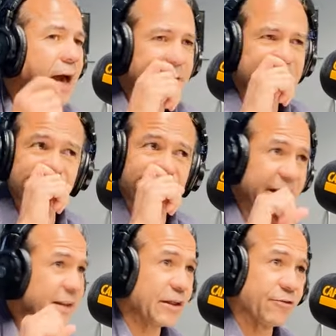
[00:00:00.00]
And it's
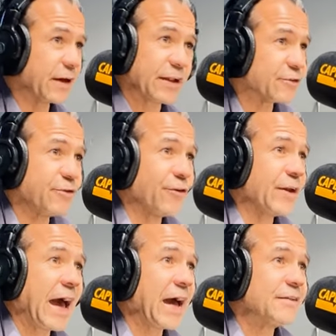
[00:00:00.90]
very difficult for
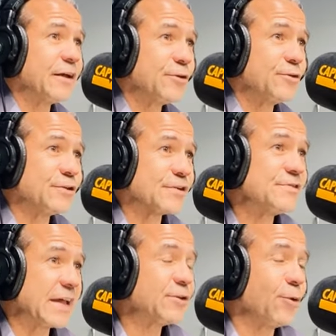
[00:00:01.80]
an actor to just
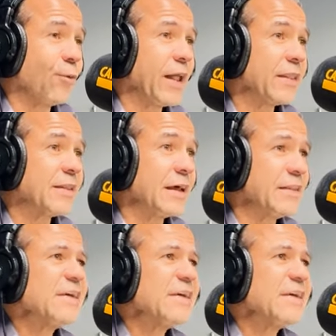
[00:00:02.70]
stick to one thing.